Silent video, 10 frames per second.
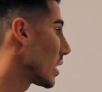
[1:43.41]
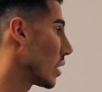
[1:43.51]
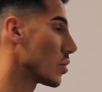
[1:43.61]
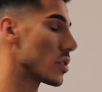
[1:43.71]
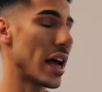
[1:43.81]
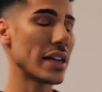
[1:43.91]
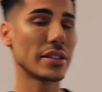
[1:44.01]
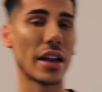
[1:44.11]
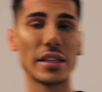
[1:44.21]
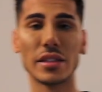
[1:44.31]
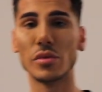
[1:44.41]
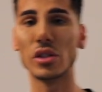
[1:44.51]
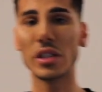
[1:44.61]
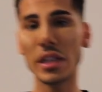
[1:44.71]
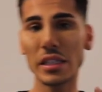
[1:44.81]
And it also has like some
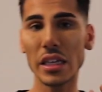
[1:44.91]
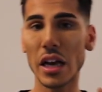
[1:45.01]
utility